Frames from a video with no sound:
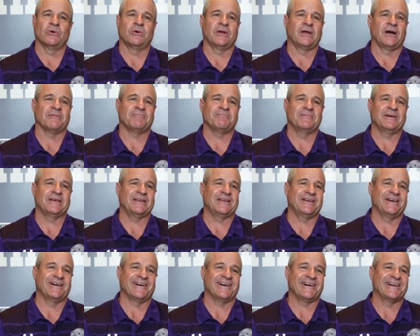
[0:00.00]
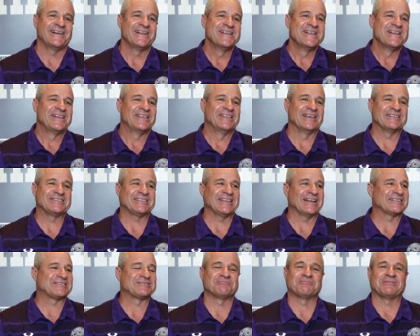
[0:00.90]
it up. And
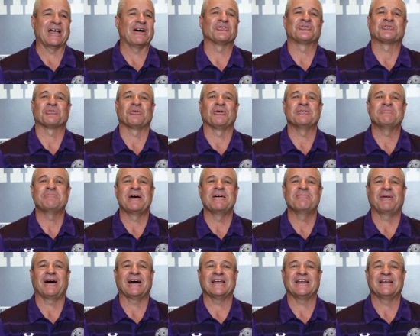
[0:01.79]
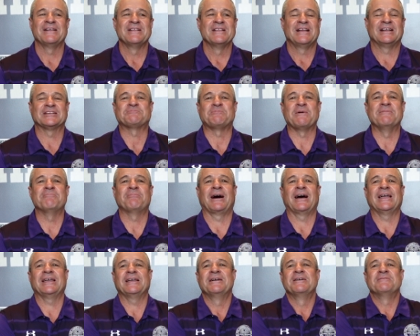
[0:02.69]
that's really been
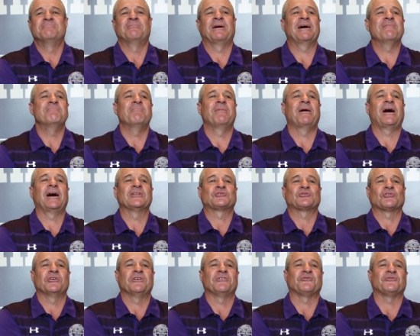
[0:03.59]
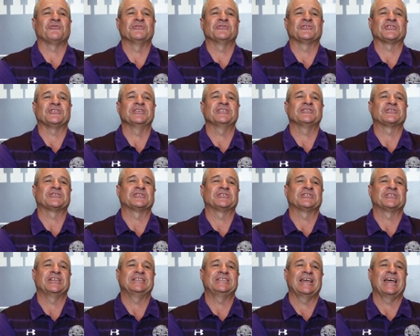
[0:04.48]
my mantra
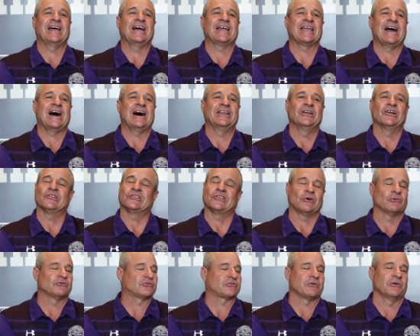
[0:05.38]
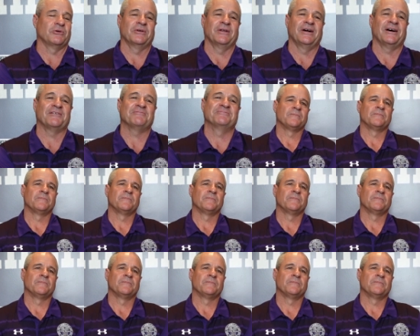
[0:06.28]
since the day I got here. Don't screw it up.